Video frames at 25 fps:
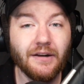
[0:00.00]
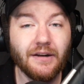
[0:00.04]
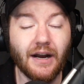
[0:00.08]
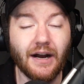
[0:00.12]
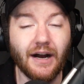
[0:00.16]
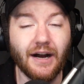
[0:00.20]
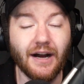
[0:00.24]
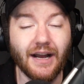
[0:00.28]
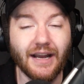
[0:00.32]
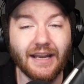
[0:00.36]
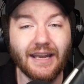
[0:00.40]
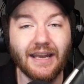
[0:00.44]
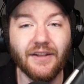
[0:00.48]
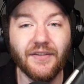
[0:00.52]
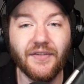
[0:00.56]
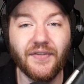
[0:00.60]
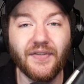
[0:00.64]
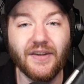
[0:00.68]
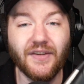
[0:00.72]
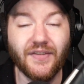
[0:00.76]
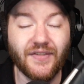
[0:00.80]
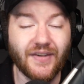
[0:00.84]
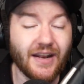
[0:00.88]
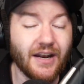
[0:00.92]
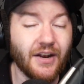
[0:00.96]
against
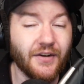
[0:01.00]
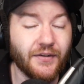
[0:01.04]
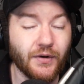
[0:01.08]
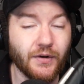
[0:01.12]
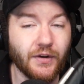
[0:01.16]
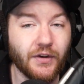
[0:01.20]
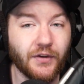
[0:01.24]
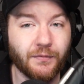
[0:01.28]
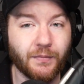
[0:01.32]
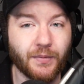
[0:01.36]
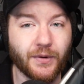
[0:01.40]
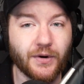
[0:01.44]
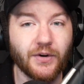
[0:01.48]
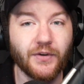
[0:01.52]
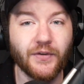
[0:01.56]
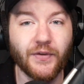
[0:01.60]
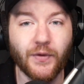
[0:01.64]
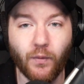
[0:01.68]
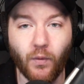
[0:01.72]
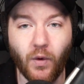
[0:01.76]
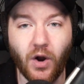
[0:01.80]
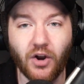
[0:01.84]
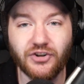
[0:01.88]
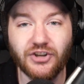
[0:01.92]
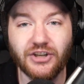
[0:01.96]
the San Antonio Spurs,
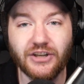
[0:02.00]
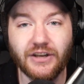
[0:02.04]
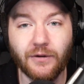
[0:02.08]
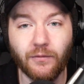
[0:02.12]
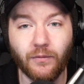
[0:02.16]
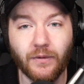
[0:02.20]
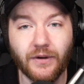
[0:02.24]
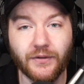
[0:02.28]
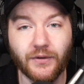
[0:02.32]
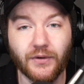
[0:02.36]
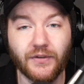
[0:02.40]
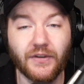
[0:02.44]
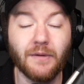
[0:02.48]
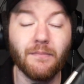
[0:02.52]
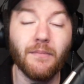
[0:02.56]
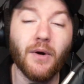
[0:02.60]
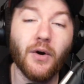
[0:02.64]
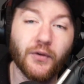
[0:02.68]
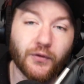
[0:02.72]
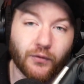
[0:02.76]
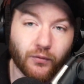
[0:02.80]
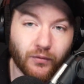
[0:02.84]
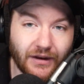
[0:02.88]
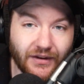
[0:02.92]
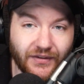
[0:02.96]
the Washington Wizards, and
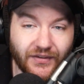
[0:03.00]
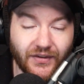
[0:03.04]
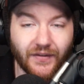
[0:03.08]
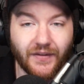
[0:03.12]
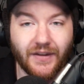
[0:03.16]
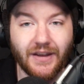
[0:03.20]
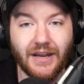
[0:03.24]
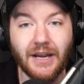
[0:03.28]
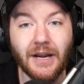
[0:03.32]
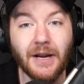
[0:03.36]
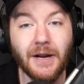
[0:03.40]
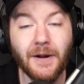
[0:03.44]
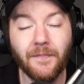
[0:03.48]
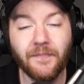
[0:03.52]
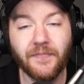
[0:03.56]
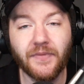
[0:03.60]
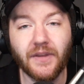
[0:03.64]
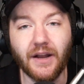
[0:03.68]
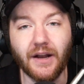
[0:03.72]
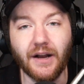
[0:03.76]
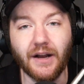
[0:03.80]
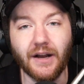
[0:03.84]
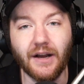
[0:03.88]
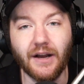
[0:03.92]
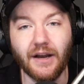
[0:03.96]
most recently
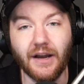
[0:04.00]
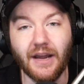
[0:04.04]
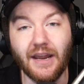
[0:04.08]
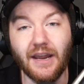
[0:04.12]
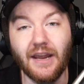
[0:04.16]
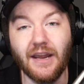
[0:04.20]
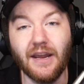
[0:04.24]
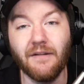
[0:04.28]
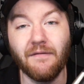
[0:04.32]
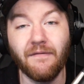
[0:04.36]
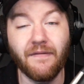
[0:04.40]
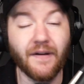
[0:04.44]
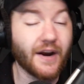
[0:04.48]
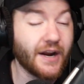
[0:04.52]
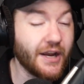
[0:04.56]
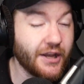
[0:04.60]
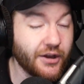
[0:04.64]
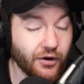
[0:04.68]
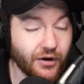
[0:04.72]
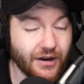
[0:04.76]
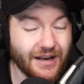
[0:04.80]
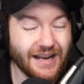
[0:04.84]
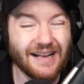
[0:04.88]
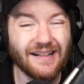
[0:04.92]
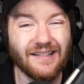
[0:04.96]
a very
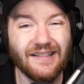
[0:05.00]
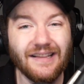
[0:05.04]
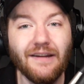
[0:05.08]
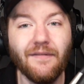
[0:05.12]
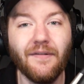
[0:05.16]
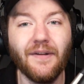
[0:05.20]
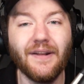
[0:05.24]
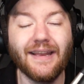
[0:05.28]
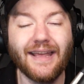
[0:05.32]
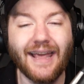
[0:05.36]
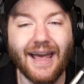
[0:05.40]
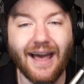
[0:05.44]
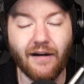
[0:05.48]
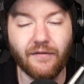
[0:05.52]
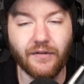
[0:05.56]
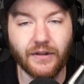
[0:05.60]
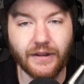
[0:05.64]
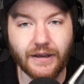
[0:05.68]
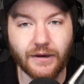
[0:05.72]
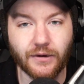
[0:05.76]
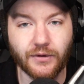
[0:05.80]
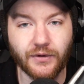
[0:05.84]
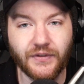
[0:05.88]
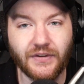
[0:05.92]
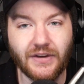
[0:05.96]
good Cleveland
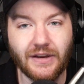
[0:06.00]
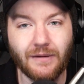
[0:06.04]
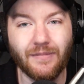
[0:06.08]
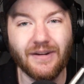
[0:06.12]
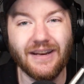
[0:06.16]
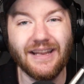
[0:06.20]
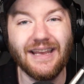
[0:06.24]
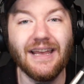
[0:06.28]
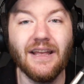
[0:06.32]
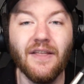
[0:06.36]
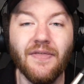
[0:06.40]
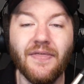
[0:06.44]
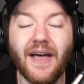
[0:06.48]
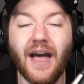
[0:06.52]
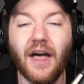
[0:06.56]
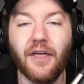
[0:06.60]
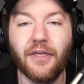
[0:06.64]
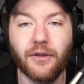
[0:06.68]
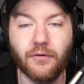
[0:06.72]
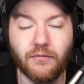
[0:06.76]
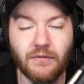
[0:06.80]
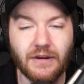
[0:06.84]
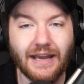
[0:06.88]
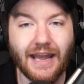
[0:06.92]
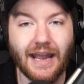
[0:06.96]
Cavaliers team. But in that
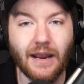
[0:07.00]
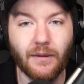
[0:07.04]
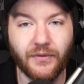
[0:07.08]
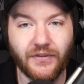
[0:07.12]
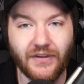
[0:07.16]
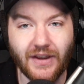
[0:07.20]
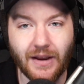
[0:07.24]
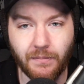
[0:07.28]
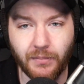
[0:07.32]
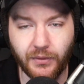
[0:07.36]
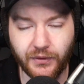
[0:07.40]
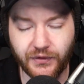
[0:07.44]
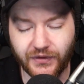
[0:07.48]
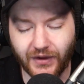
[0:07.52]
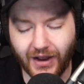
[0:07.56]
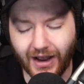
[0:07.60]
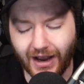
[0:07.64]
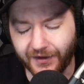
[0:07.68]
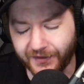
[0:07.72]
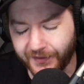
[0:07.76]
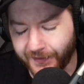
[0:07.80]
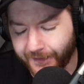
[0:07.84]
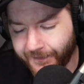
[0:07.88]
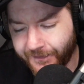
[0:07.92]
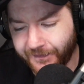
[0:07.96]
3-game sample
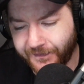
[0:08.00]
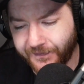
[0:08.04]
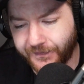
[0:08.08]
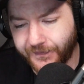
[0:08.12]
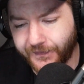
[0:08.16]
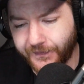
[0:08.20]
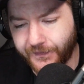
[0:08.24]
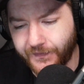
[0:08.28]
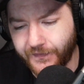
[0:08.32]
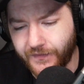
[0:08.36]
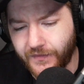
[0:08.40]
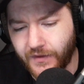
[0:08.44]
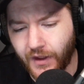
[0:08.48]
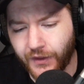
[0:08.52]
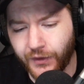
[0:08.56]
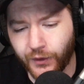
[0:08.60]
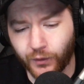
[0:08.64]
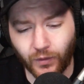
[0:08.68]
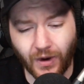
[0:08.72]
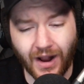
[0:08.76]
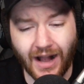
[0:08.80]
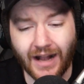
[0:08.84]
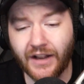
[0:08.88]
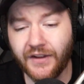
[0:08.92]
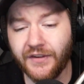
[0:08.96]
size, the
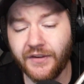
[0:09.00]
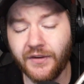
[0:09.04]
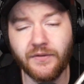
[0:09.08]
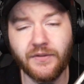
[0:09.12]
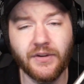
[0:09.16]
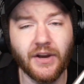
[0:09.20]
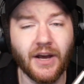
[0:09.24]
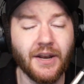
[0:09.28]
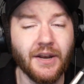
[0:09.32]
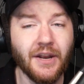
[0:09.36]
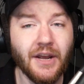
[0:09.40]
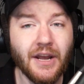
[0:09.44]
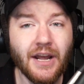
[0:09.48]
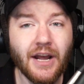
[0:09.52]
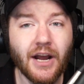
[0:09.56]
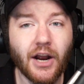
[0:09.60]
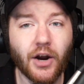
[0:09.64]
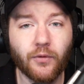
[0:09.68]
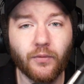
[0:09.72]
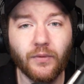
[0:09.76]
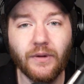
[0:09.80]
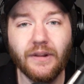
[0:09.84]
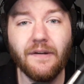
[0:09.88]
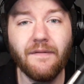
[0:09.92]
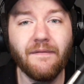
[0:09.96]
Rockets have done
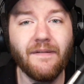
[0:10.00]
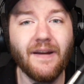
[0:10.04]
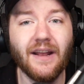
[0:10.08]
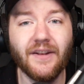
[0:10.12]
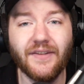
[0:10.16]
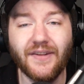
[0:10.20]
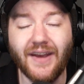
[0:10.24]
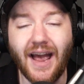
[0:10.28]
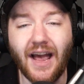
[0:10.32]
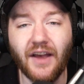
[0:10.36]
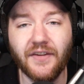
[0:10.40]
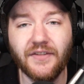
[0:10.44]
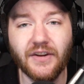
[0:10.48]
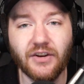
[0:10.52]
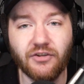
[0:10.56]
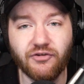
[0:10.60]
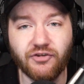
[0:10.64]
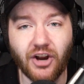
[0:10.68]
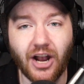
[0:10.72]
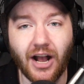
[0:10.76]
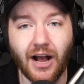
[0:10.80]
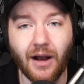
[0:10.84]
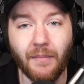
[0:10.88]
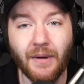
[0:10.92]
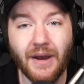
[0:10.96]
a really fantastic
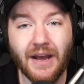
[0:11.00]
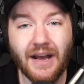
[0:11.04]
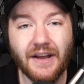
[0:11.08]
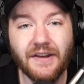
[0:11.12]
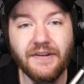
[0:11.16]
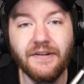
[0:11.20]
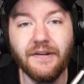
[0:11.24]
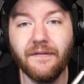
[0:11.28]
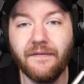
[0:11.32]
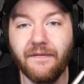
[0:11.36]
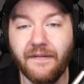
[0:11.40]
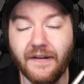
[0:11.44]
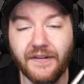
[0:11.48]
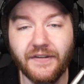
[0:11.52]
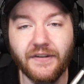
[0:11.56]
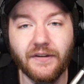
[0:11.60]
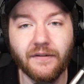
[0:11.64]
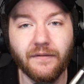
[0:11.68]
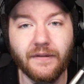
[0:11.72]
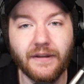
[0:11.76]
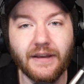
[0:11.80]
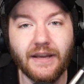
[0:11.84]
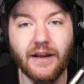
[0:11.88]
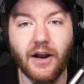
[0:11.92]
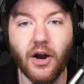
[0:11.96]
job
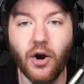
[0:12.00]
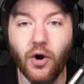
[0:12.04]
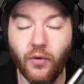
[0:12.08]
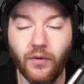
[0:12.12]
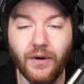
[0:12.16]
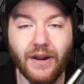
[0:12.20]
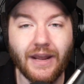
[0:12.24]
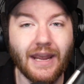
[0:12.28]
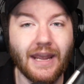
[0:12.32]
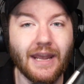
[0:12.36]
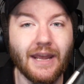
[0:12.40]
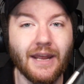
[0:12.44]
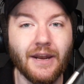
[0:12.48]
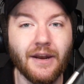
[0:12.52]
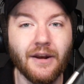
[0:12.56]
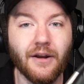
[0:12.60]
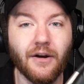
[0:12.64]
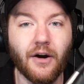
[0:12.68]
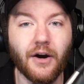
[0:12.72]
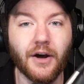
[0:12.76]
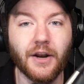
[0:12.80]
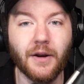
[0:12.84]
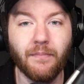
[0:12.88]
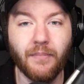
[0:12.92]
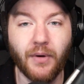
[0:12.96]
defensively honing in
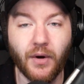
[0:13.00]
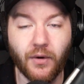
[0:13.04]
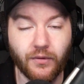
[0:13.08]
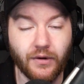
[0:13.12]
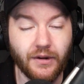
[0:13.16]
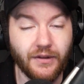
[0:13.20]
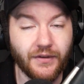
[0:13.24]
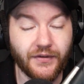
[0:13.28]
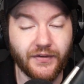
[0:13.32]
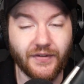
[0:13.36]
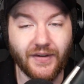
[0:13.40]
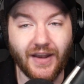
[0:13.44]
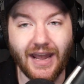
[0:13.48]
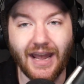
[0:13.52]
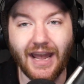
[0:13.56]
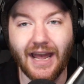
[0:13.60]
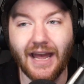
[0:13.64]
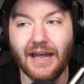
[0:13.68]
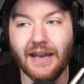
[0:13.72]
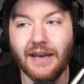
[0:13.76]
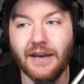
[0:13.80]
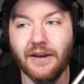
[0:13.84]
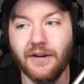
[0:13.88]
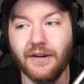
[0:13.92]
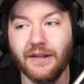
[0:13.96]
on opponents
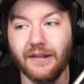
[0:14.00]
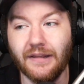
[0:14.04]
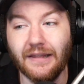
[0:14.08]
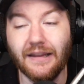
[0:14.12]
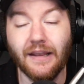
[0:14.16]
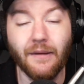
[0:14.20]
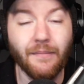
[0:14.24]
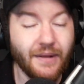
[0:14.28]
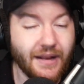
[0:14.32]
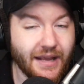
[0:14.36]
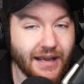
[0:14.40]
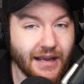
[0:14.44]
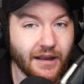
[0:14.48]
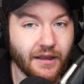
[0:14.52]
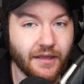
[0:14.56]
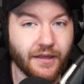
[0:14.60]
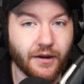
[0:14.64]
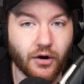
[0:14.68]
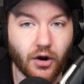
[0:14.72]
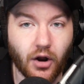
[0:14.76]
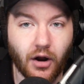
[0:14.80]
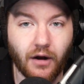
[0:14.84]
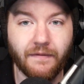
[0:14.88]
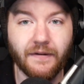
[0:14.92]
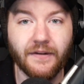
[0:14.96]
and limiting
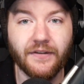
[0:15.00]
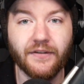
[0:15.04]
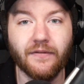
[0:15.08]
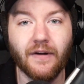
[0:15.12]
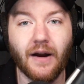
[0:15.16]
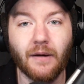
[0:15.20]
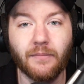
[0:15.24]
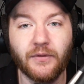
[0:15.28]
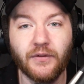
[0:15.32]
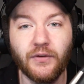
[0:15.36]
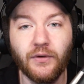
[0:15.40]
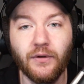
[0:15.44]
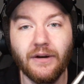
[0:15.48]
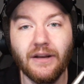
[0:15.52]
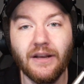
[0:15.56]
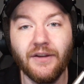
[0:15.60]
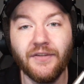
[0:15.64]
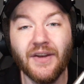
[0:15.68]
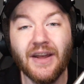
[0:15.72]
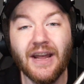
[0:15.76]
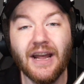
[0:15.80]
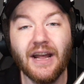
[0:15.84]
their offensive opportunities.